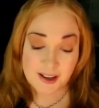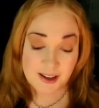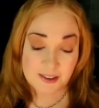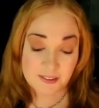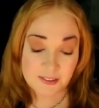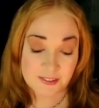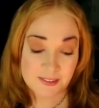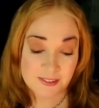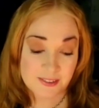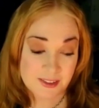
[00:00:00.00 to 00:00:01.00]
I don't
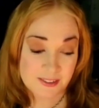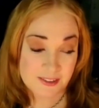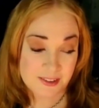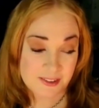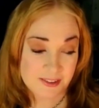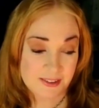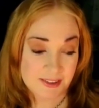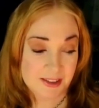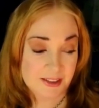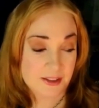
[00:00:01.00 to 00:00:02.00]
think that
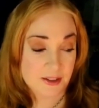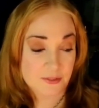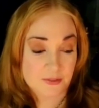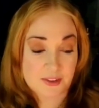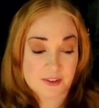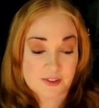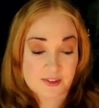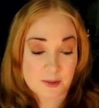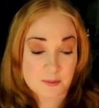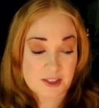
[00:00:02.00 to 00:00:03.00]
any of this
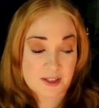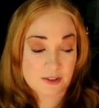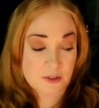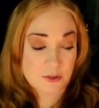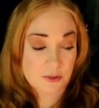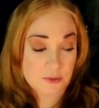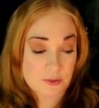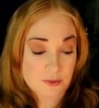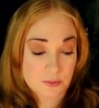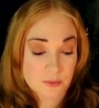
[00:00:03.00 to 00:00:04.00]
I'm telling you
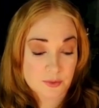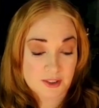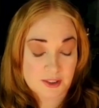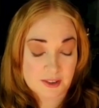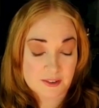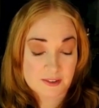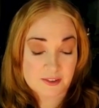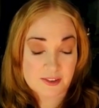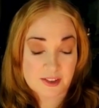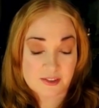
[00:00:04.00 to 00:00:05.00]
really
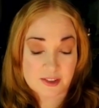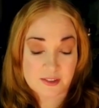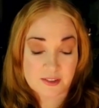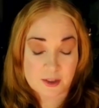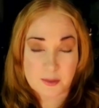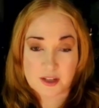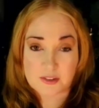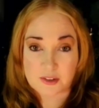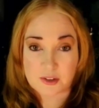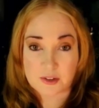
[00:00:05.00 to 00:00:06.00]
says anything about
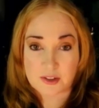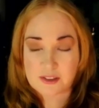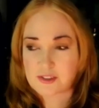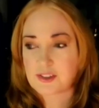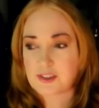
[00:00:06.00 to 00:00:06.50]
the lyrics,